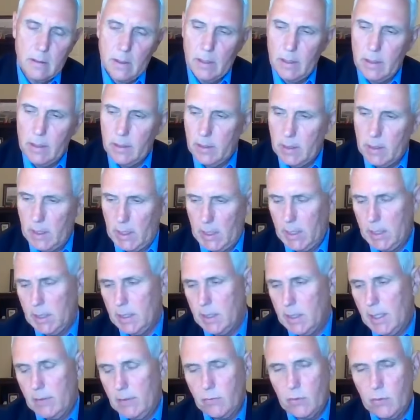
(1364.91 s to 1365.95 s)
Uh,
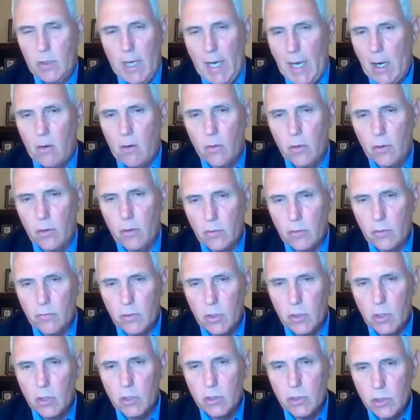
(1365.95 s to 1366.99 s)
and after hours of
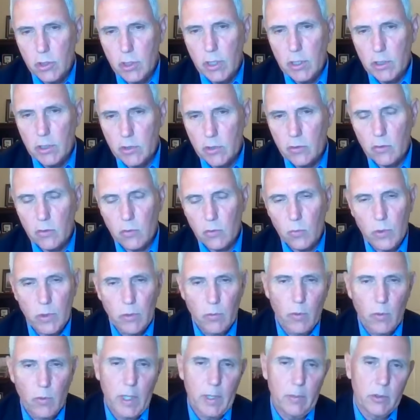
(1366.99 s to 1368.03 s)
negotiations,
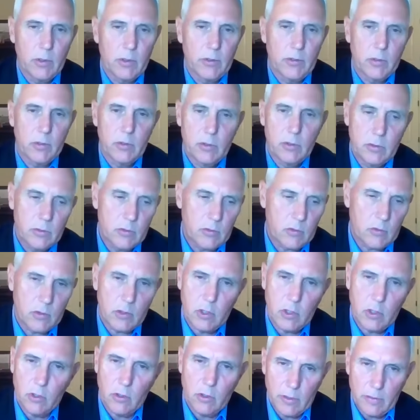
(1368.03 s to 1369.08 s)
we were able to
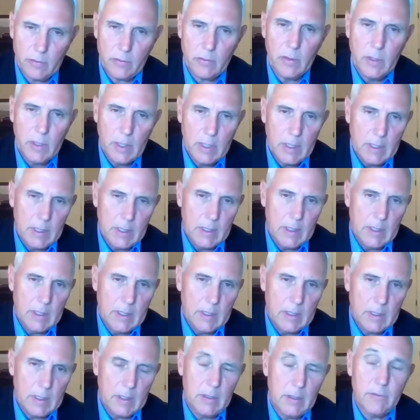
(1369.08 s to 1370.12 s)
secure
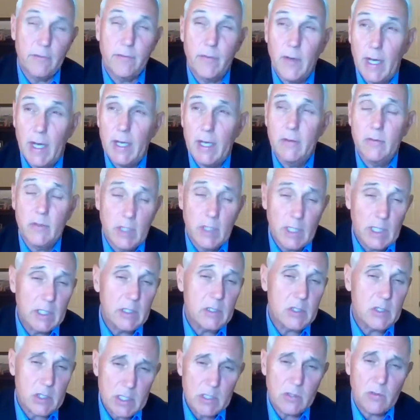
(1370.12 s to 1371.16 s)
a, a five day
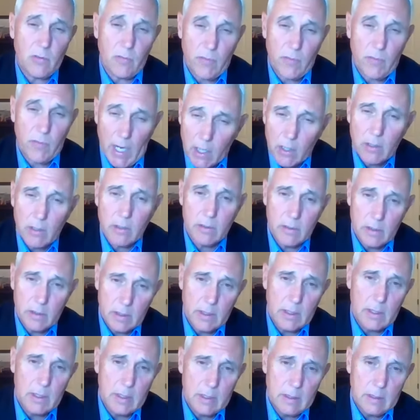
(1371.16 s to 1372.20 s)
ceasefire
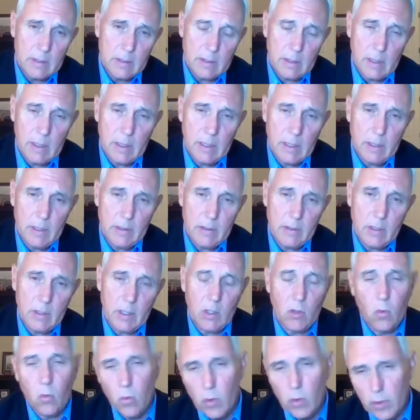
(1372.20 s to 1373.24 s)

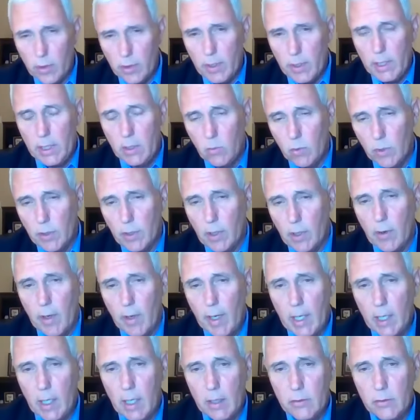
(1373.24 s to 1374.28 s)
uh, coordinated with our
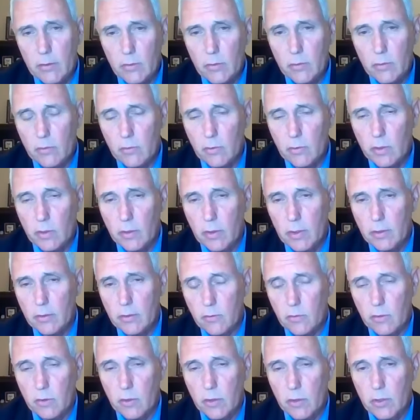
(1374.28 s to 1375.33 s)
allies in Syria,
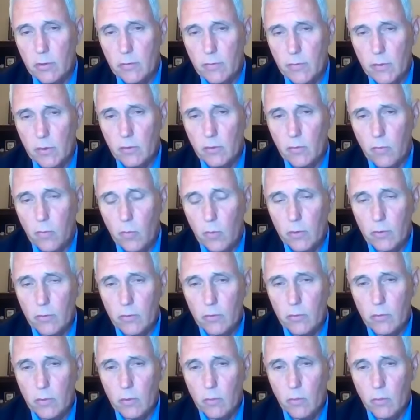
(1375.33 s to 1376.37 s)
the Syrian Defense
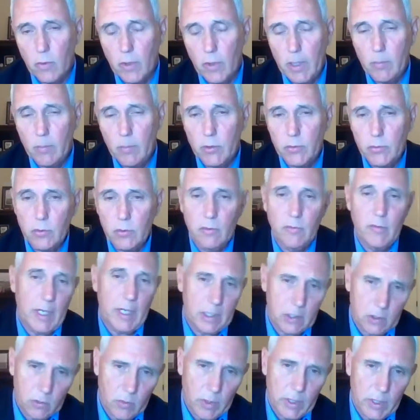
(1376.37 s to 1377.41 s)
Forces that were able to
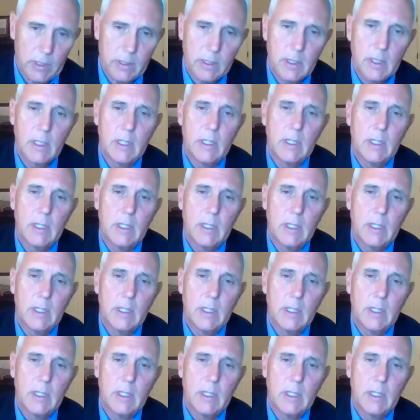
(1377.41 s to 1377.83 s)
evacuate